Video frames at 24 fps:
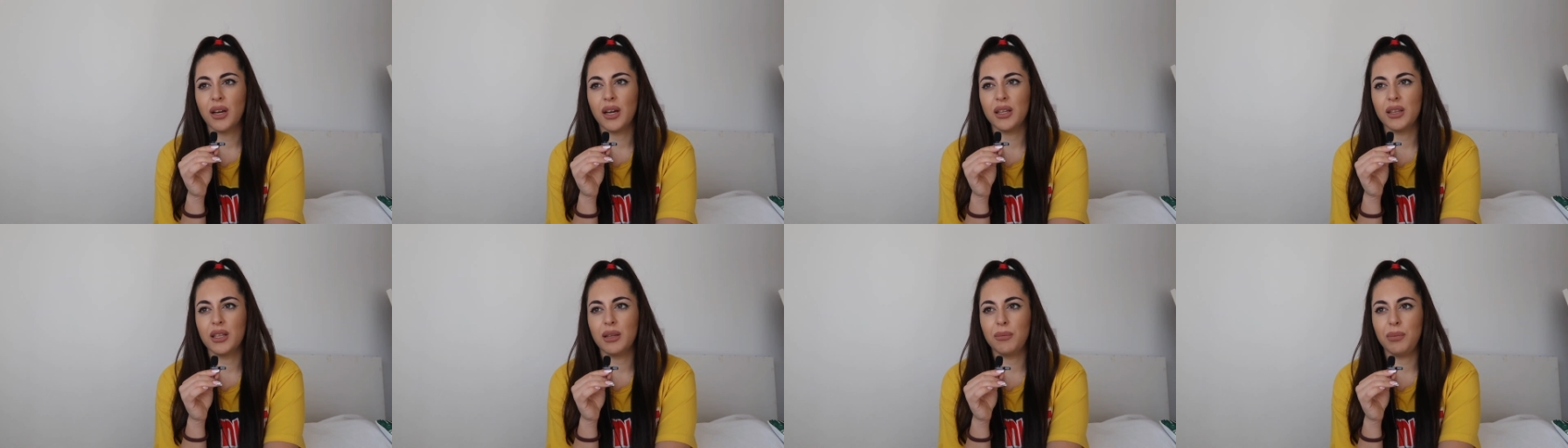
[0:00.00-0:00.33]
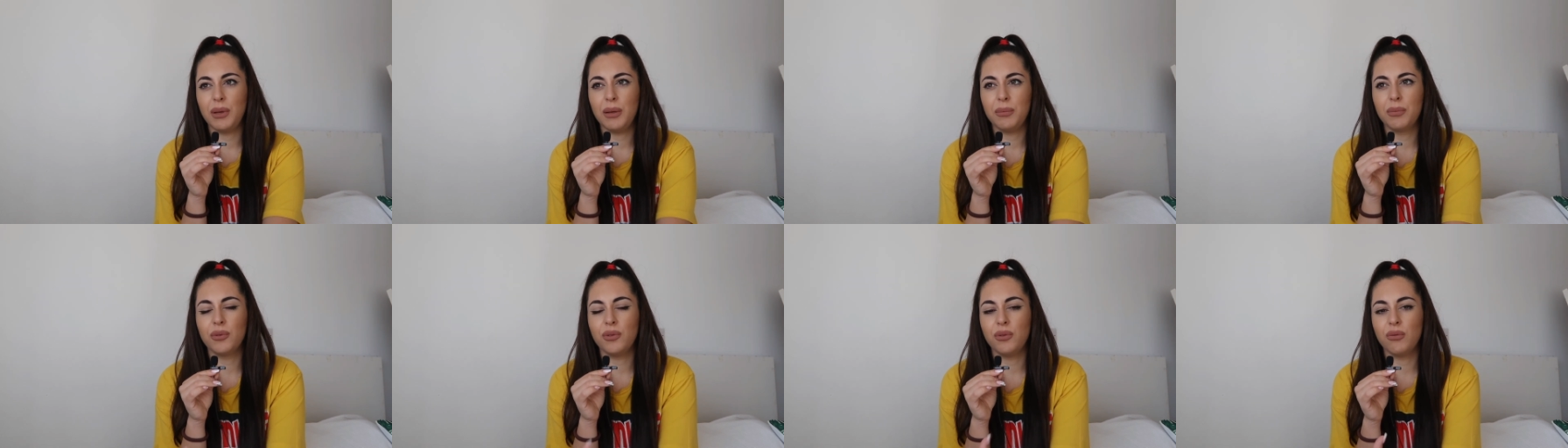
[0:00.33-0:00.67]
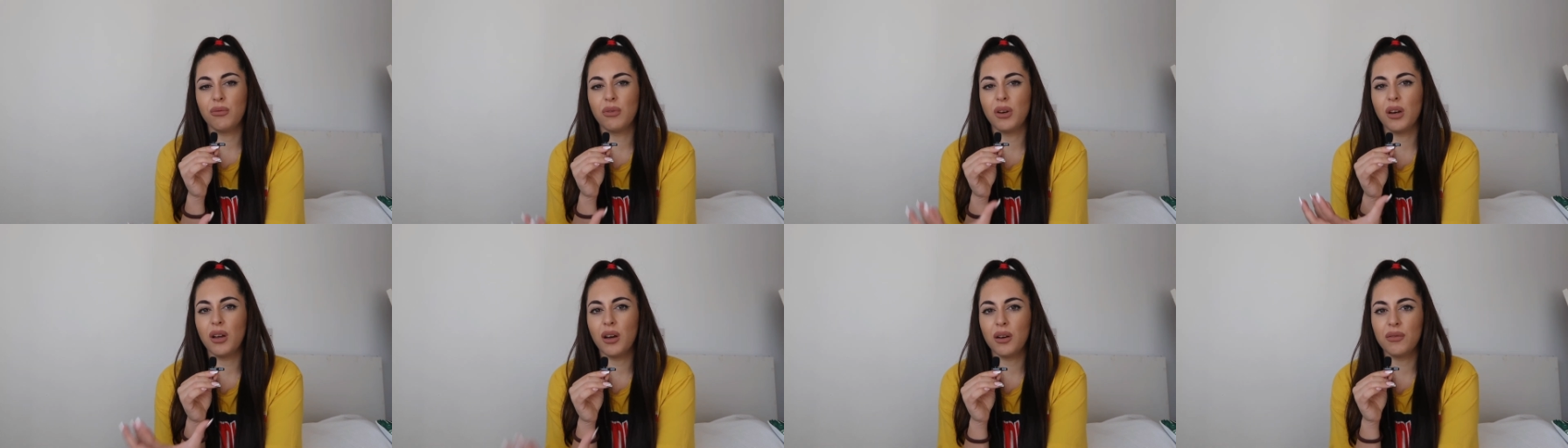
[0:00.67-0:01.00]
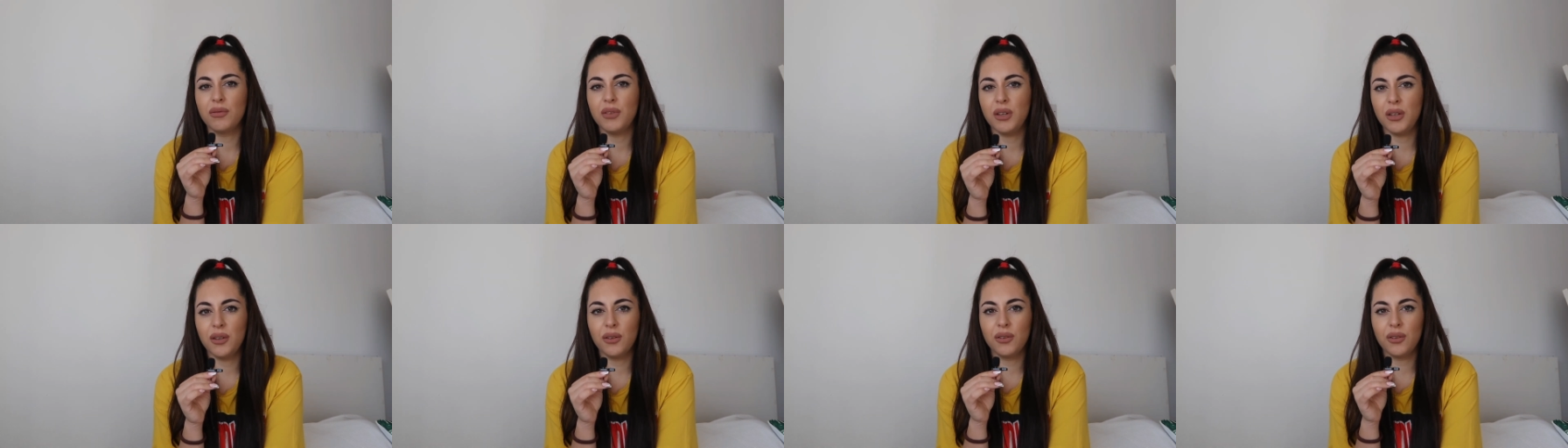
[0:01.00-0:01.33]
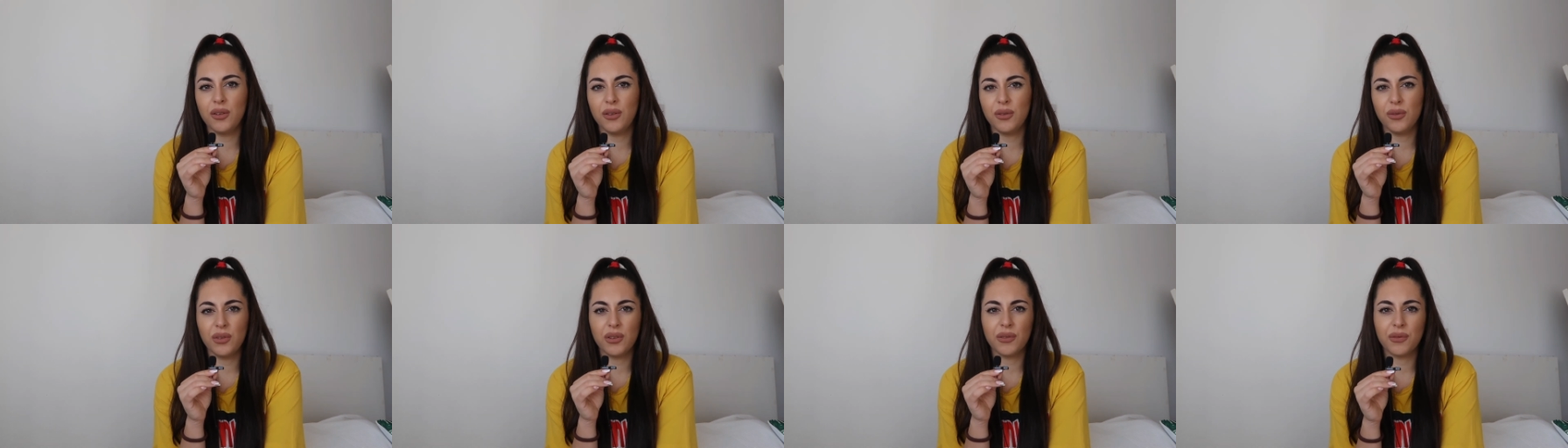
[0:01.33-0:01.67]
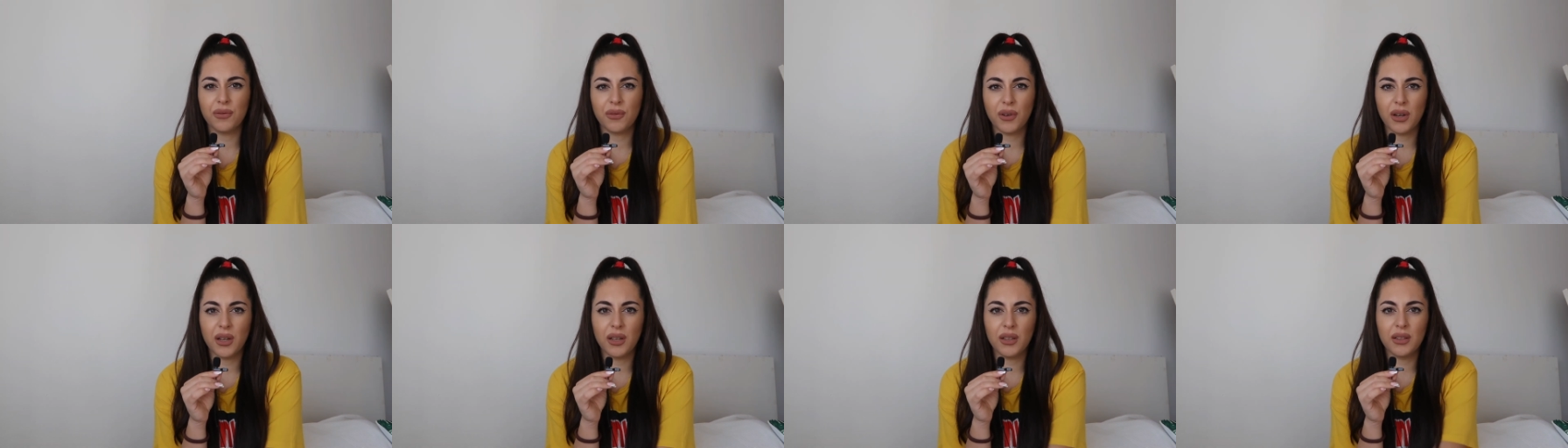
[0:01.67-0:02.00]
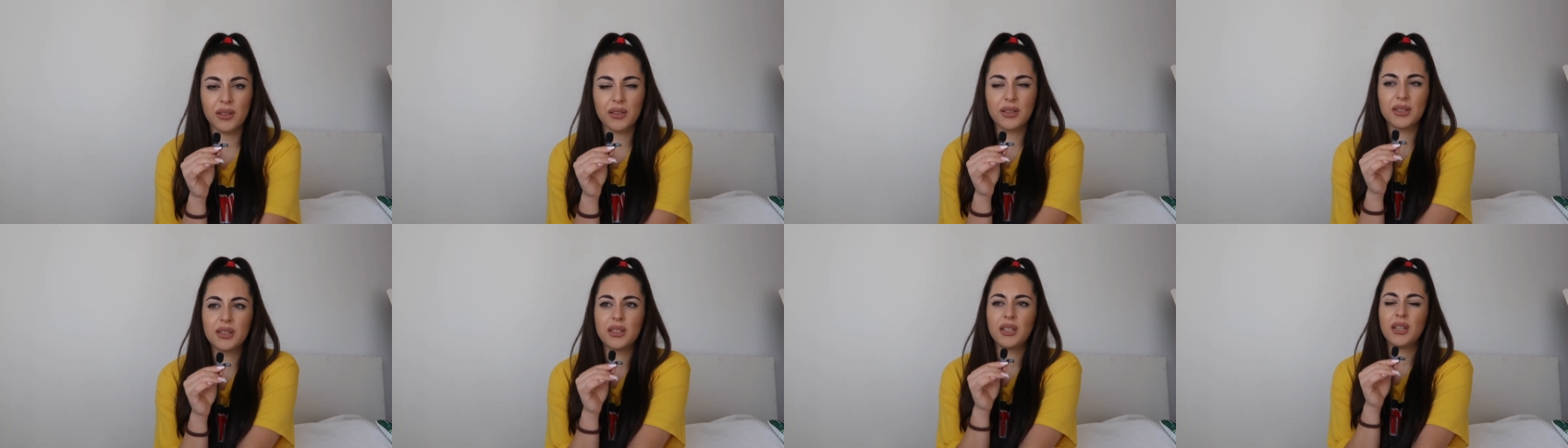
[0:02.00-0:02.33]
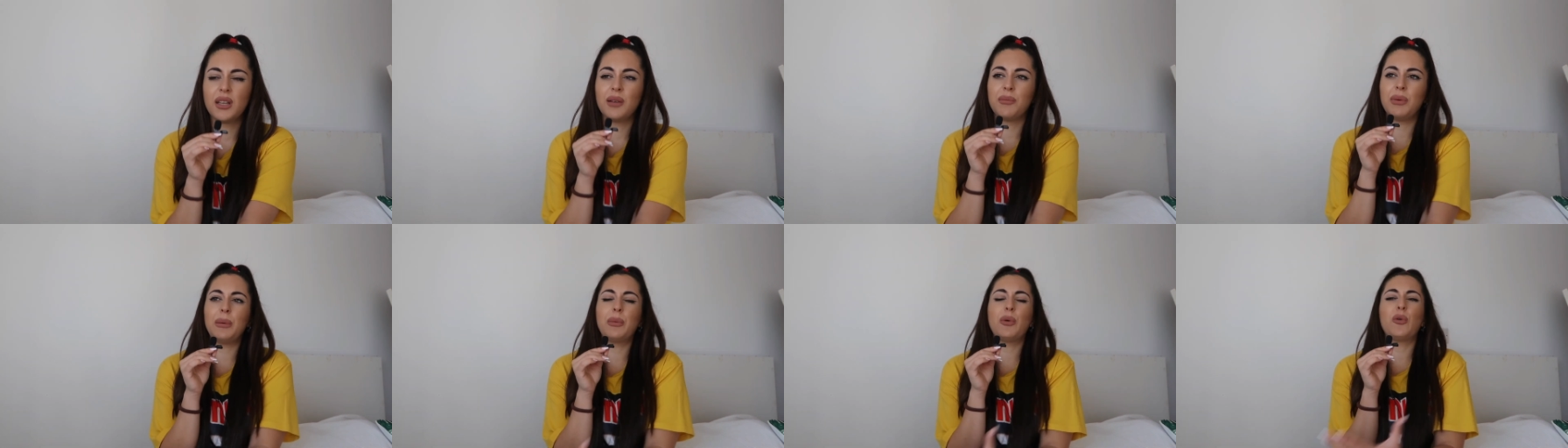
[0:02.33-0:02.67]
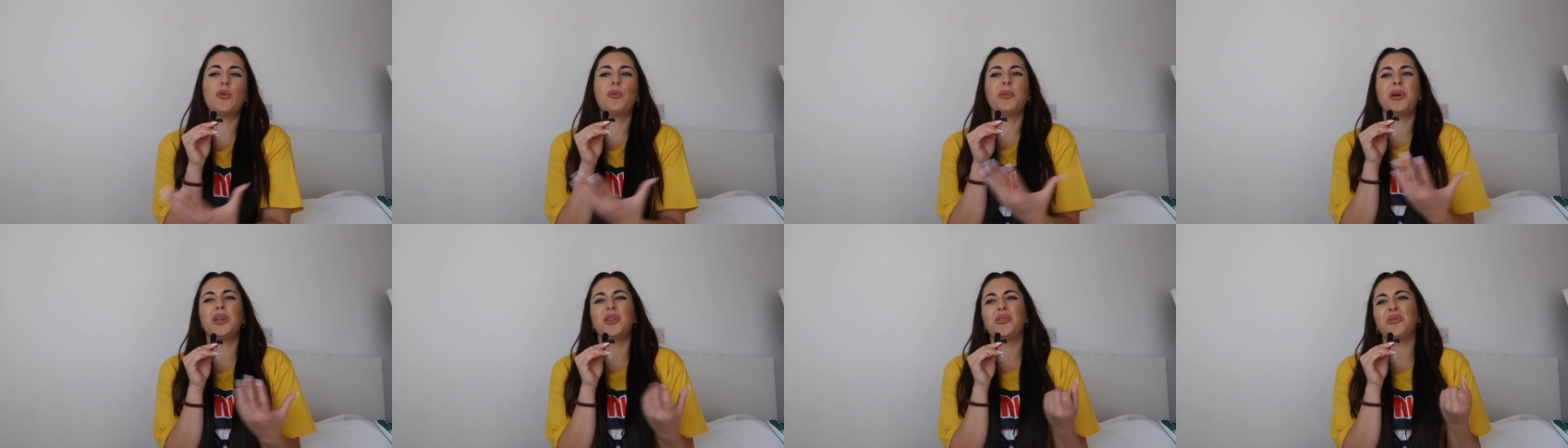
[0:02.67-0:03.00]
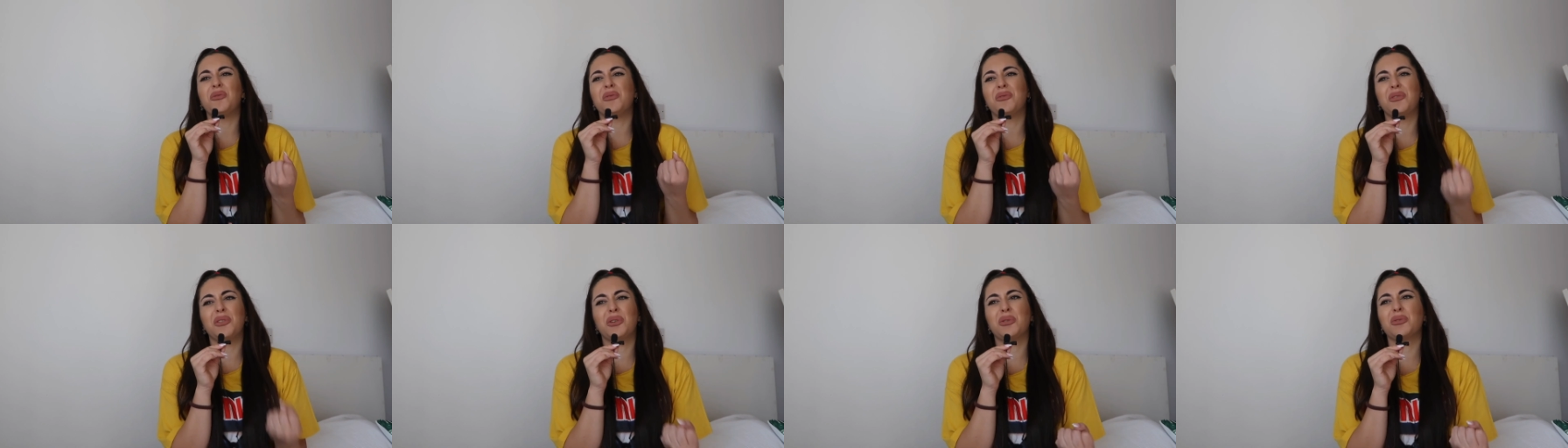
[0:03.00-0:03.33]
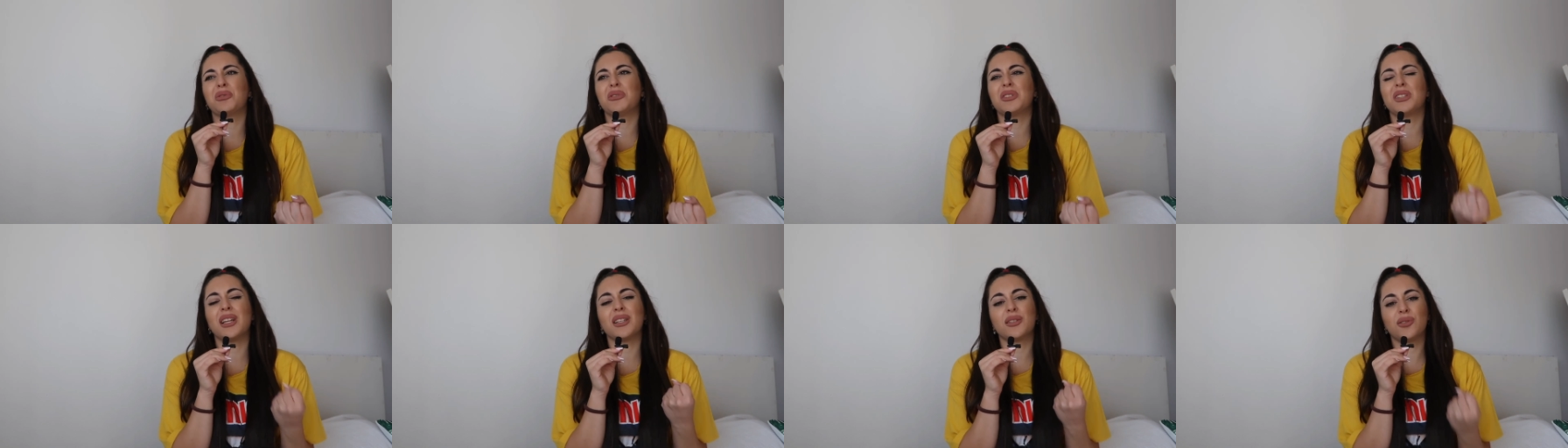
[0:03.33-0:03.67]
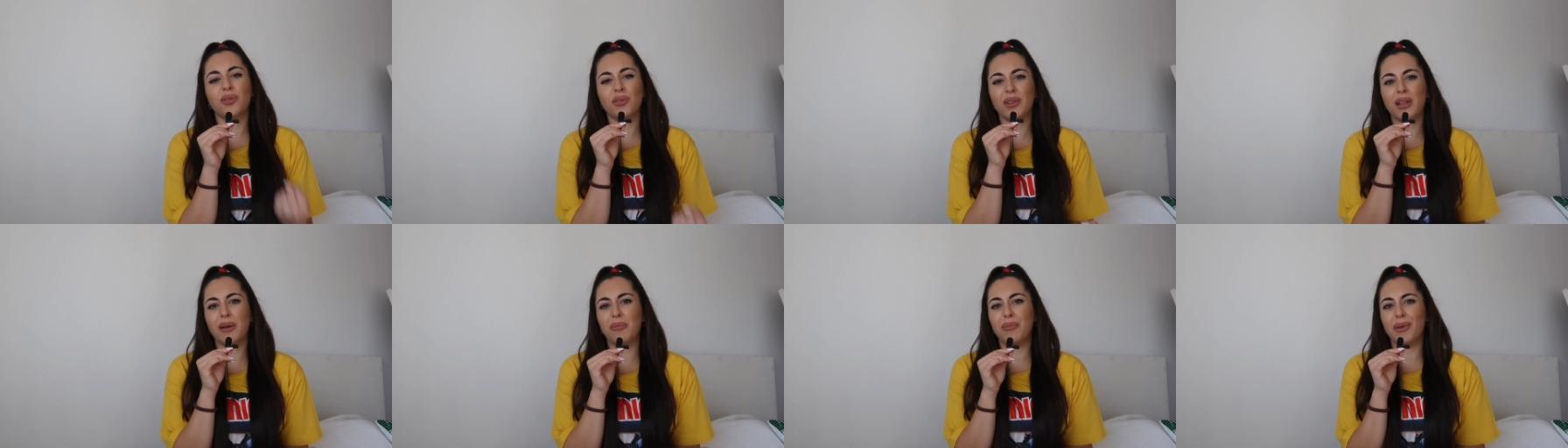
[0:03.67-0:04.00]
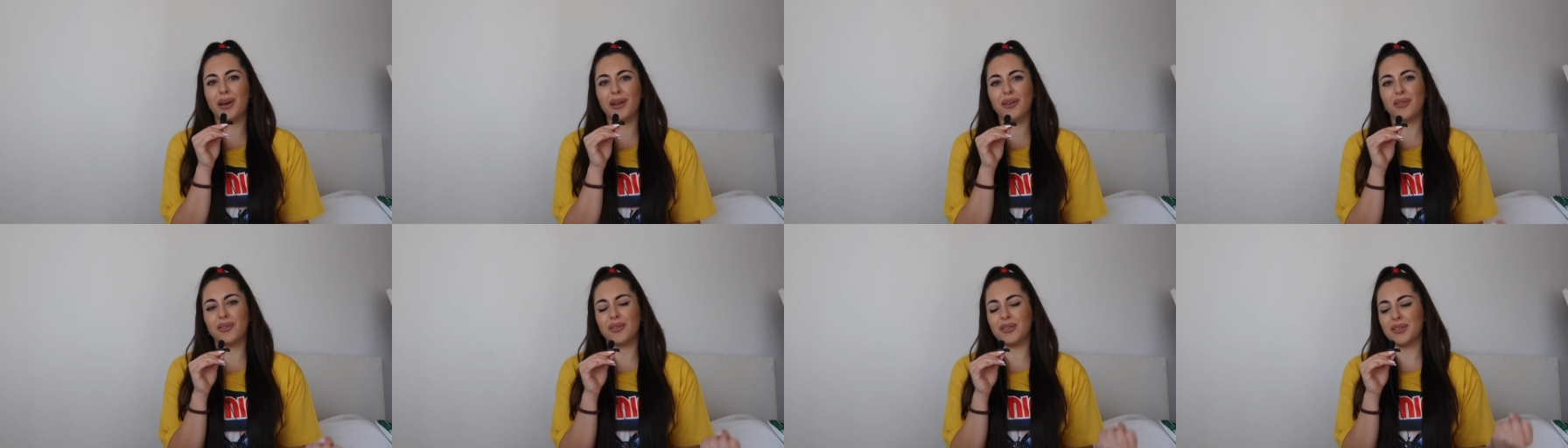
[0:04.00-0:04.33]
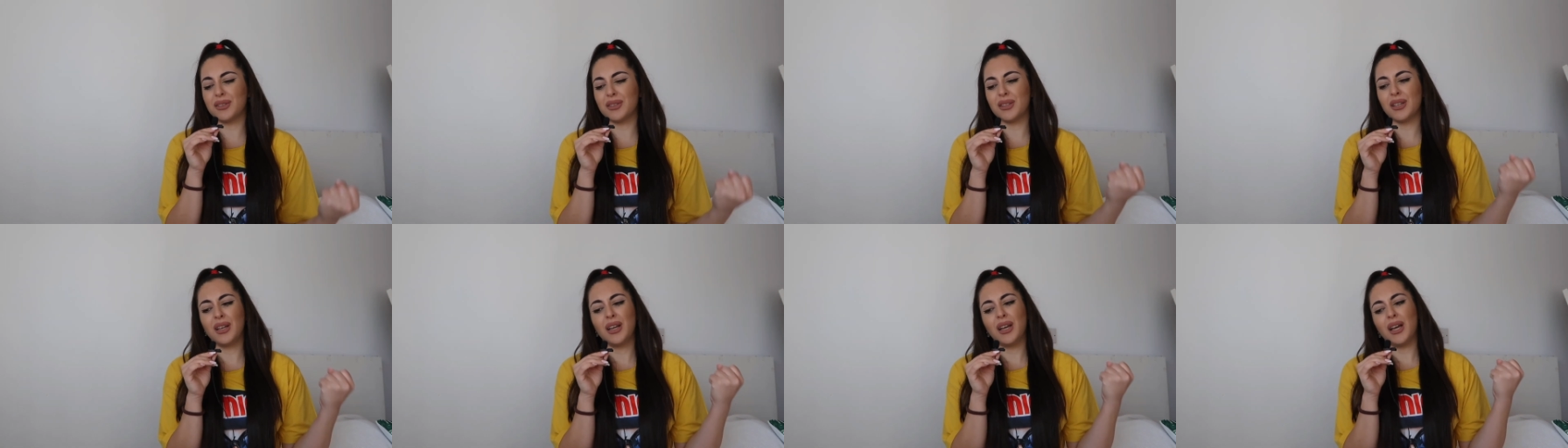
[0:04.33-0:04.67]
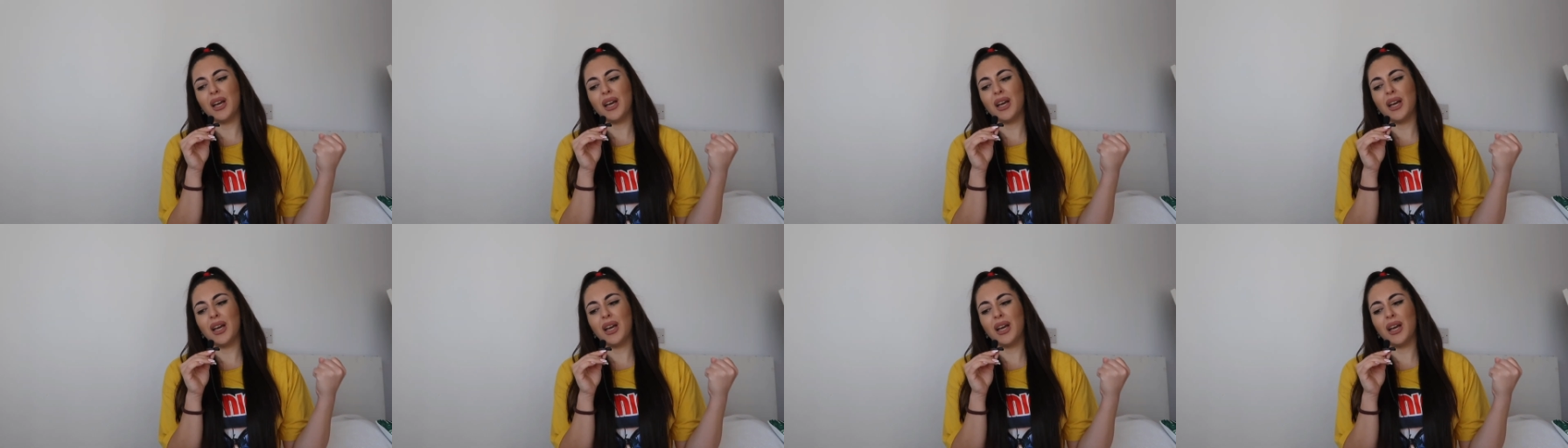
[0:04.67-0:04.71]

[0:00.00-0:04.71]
and the people you love near you, your friends, people who make you feel good, that's all that matters.